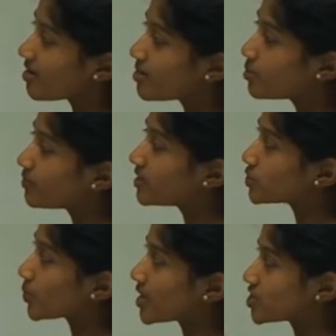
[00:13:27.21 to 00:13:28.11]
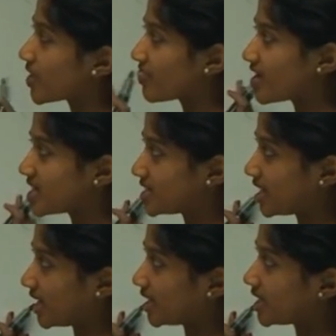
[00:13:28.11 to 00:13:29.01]
Now moving to question
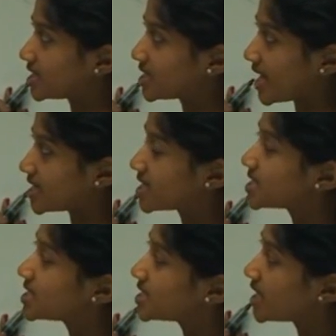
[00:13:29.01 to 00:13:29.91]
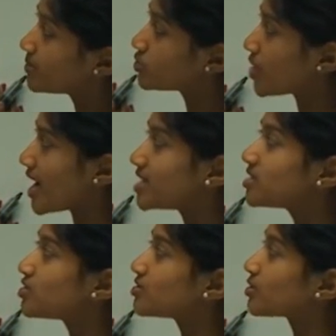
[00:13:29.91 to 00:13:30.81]
13, it says steam
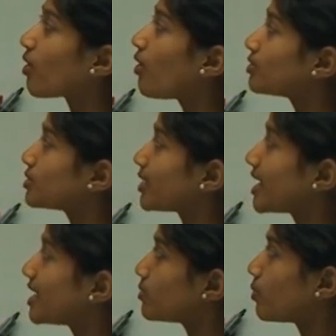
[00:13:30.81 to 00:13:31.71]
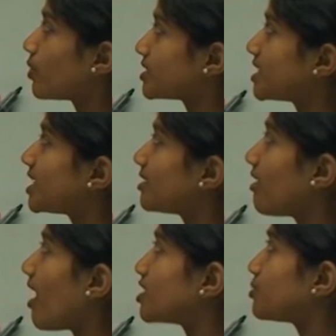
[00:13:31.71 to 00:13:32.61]
trains use coal to heat water
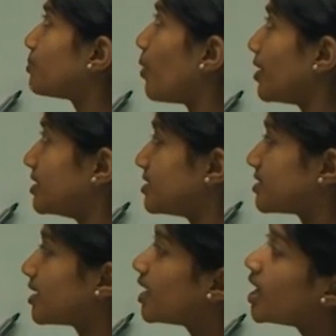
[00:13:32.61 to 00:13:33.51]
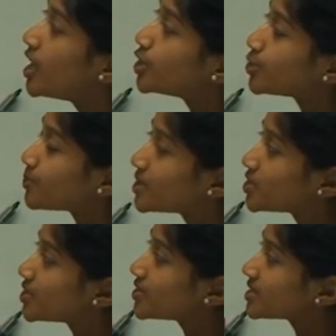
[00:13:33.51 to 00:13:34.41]
in large boilers to
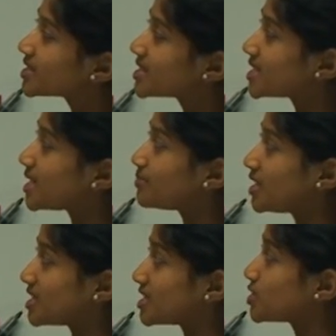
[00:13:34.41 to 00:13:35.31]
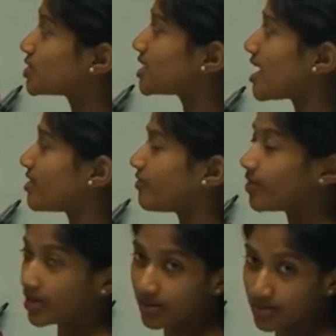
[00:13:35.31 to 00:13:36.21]
produce the steam needed to turn the
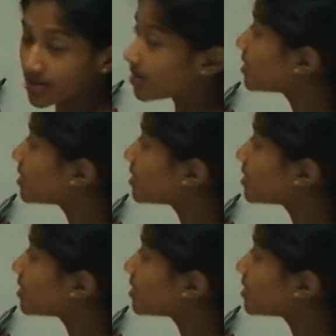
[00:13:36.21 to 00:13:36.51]
wheels.